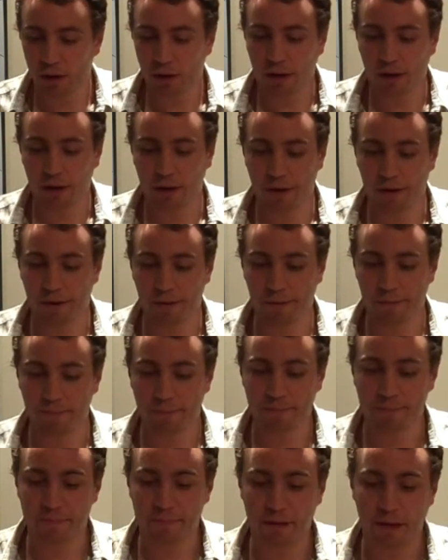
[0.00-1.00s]

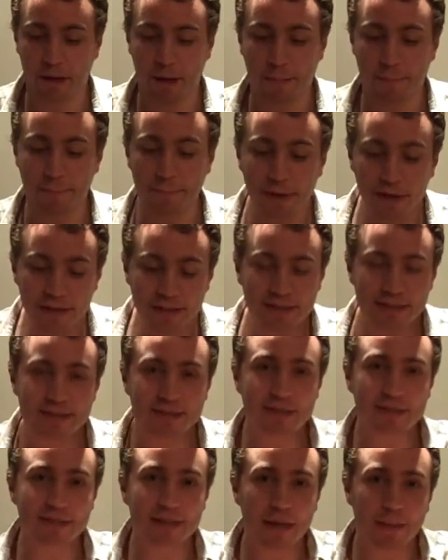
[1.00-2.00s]
But this
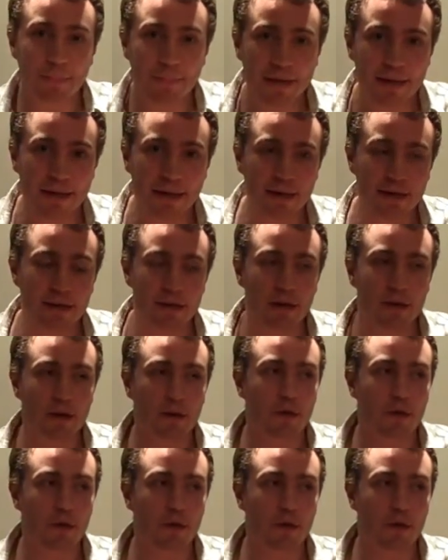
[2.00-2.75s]
is keeping it